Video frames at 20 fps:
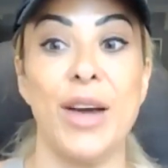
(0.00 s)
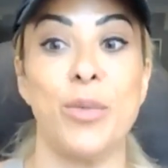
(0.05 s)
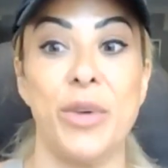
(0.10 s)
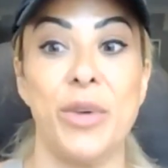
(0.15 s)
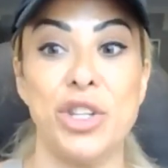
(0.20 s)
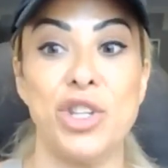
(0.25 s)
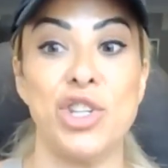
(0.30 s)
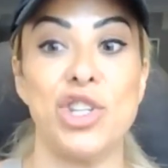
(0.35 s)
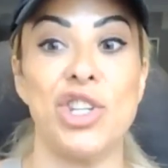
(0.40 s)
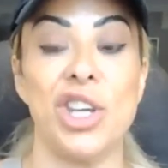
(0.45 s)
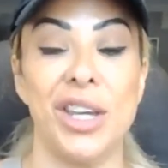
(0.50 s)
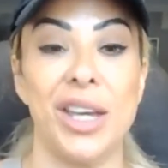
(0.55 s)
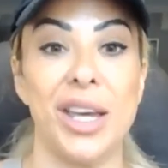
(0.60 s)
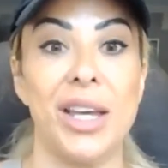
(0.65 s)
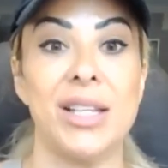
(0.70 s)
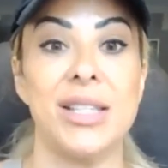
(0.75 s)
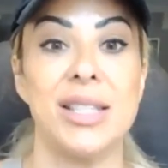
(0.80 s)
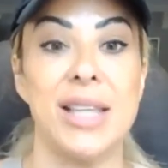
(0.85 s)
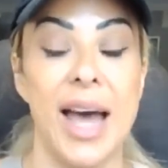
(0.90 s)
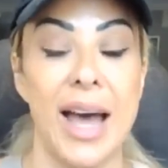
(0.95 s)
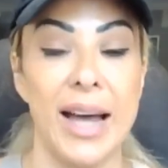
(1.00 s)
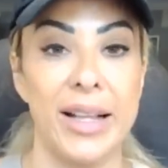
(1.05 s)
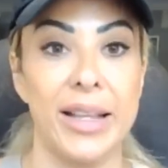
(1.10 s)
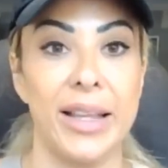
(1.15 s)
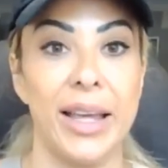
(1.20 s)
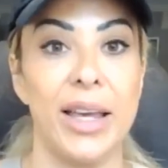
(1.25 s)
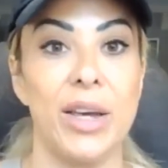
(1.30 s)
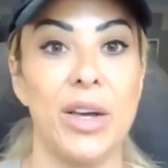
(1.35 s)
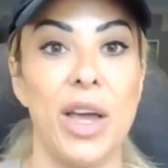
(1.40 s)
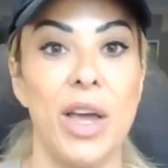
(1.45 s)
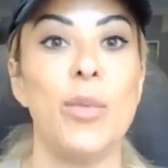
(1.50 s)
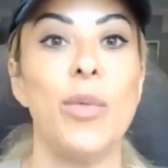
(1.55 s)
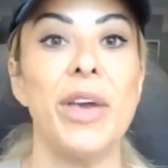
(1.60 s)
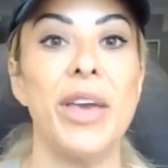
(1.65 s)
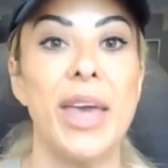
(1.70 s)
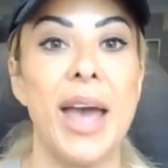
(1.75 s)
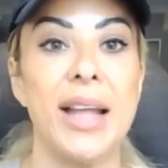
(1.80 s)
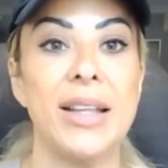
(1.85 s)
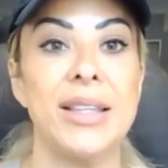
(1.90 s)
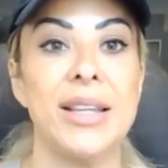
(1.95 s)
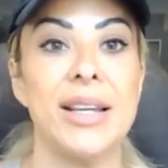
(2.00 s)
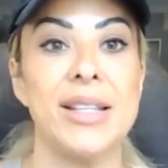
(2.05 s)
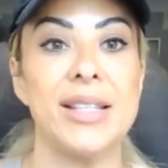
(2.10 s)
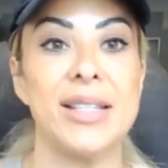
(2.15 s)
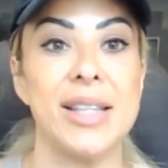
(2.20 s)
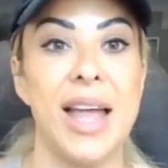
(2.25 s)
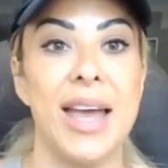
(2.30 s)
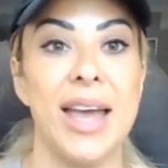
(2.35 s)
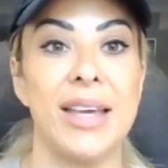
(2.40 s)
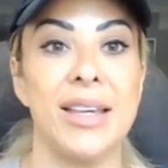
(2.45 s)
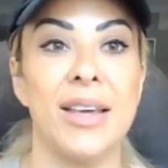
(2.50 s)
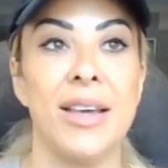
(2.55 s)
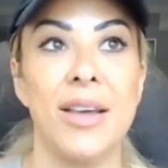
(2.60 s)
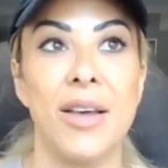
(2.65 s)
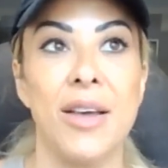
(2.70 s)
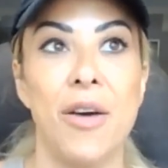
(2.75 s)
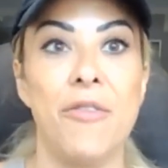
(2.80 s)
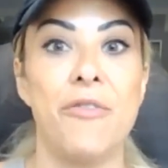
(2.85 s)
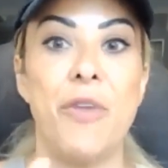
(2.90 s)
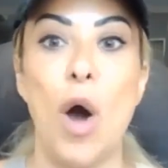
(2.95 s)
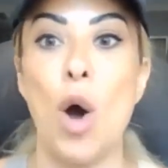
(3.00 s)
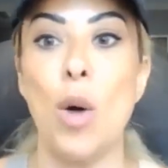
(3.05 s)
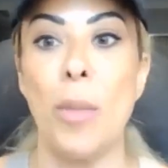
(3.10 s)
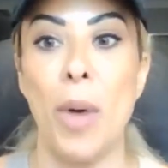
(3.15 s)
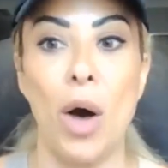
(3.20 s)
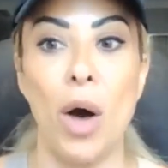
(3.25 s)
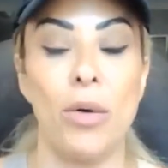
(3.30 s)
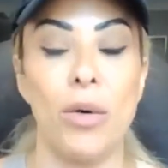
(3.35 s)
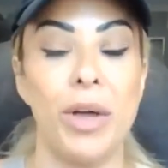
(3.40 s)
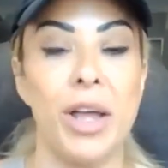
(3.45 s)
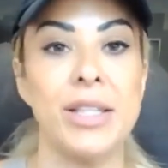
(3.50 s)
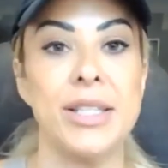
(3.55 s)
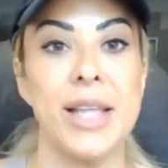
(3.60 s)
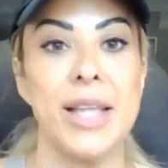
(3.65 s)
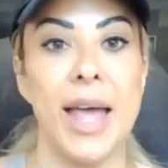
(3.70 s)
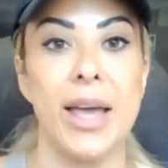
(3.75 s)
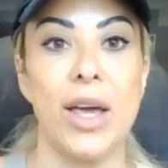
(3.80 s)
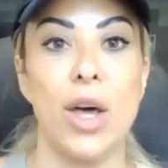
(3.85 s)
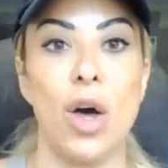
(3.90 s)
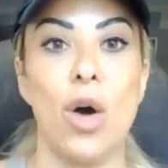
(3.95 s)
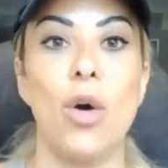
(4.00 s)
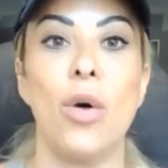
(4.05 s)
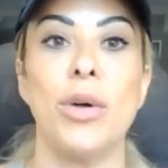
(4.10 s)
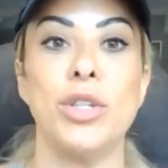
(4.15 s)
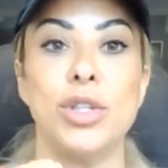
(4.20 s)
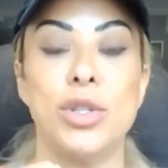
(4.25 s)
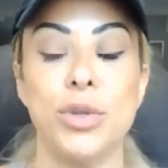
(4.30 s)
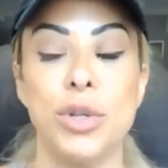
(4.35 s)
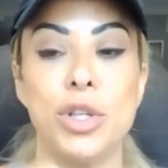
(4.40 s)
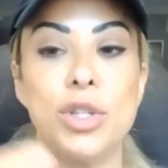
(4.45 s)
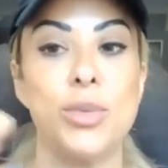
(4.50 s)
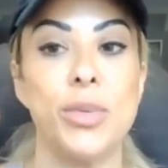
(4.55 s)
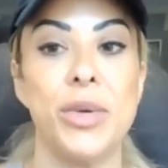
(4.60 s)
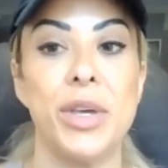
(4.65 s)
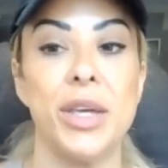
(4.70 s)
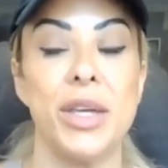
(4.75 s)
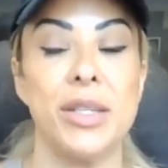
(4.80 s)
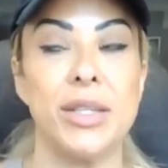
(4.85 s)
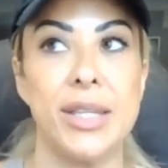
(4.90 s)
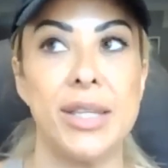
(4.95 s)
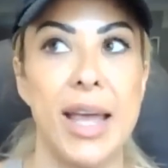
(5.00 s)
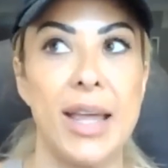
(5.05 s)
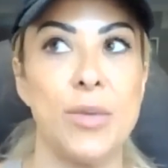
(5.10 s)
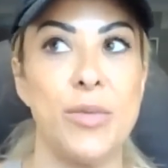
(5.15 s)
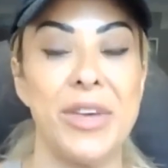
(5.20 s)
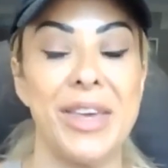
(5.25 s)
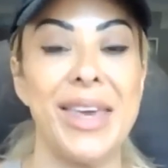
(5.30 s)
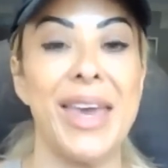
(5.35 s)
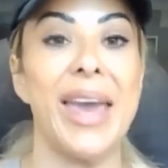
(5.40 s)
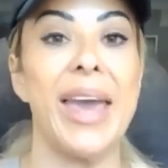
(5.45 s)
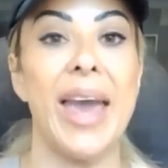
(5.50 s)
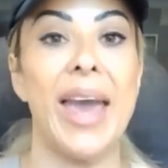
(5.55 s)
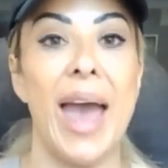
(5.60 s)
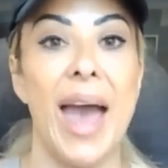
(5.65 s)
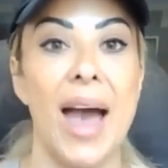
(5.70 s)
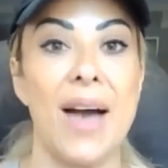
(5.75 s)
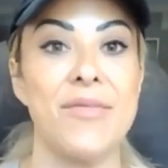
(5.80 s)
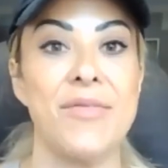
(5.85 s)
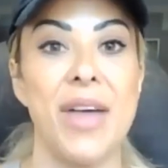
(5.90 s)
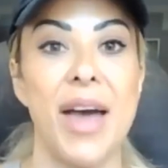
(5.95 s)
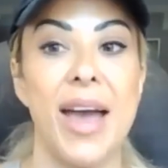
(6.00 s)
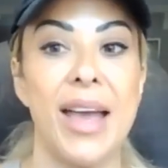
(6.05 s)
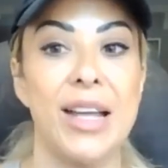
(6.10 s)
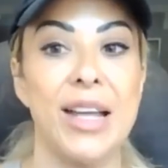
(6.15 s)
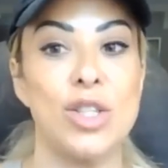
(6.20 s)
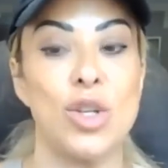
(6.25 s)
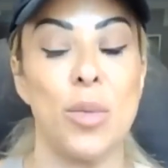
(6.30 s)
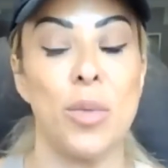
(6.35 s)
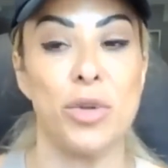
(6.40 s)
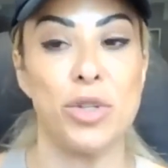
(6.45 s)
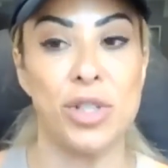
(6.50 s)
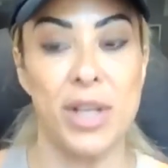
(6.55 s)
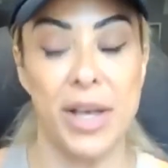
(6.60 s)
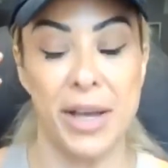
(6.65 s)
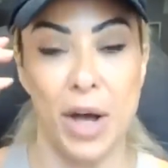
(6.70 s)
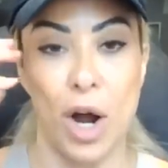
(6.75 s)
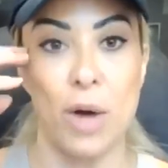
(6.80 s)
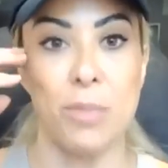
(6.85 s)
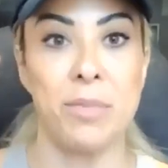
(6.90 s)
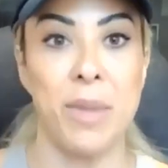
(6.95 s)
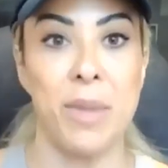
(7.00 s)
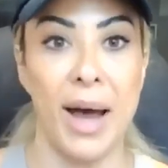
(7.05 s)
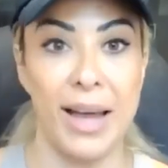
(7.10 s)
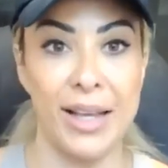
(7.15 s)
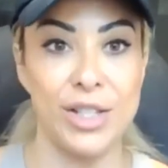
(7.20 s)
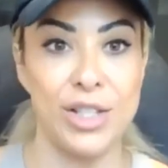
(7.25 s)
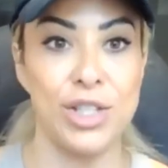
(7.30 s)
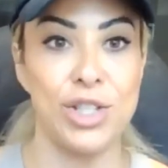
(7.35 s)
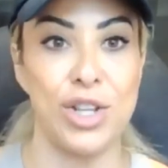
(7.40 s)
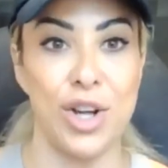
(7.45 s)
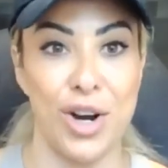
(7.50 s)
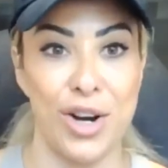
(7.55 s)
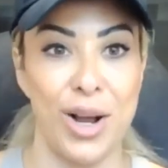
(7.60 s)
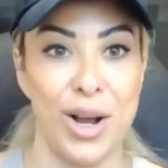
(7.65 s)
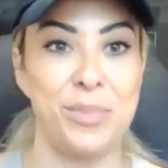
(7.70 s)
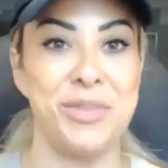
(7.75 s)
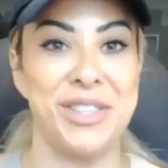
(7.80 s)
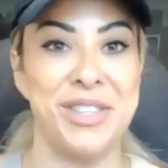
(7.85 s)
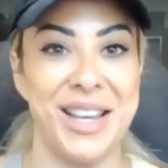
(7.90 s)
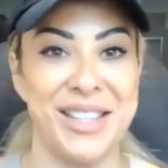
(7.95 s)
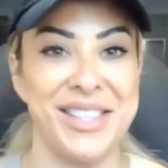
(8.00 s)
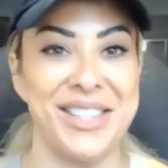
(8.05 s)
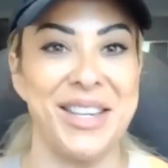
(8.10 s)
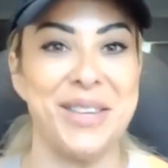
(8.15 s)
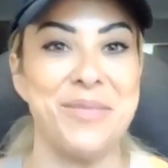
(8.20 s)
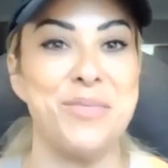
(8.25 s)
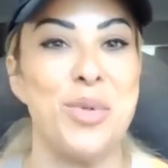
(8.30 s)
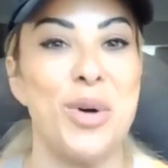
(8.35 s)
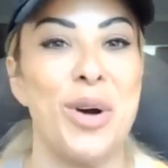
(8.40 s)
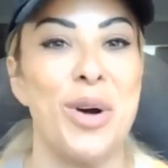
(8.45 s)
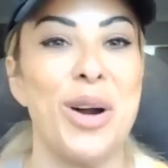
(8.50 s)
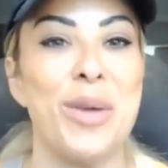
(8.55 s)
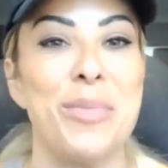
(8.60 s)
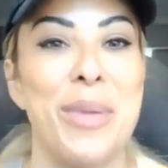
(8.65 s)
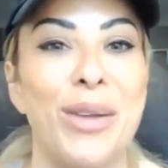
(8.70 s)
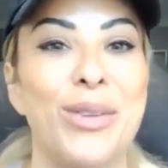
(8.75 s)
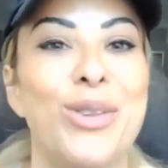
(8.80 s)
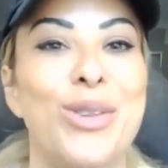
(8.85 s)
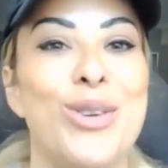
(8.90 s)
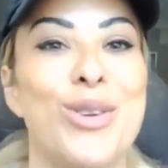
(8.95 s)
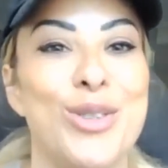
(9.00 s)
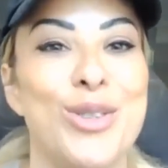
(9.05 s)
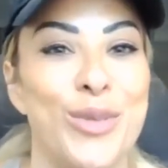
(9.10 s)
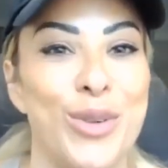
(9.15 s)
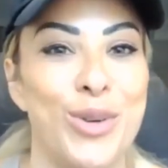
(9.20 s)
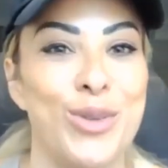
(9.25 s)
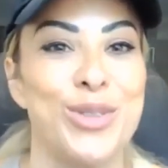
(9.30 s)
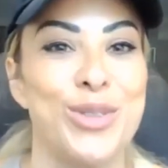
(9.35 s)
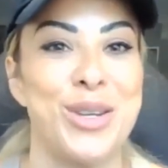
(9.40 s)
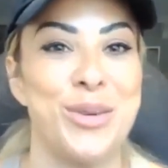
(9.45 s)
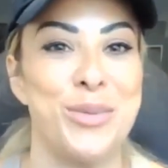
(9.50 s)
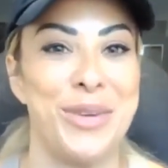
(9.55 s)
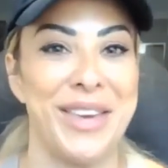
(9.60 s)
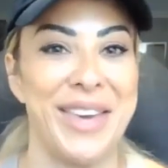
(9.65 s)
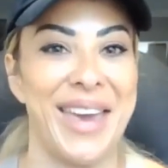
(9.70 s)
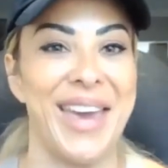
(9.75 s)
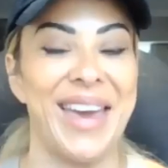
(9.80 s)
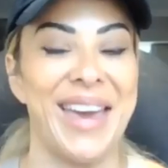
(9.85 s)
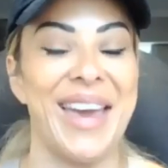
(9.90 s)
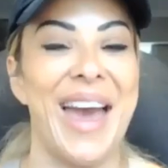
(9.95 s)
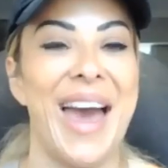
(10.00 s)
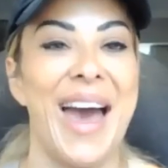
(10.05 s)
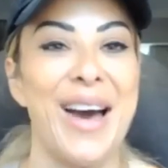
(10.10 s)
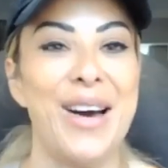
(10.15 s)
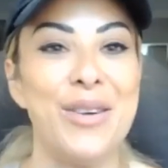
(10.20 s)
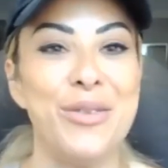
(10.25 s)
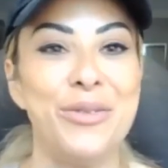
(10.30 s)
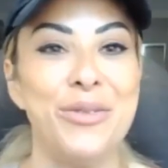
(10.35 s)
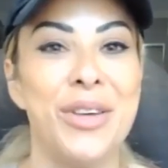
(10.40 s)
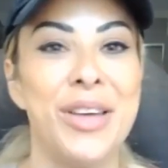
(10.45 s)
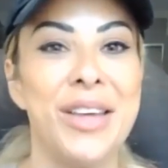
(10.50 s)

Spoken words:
we cheat, exactly. And we get this FOMO. It's like, oh, as soon as we say we can't have that, it's almost like our minds start obsessing more about those foods that we can't have.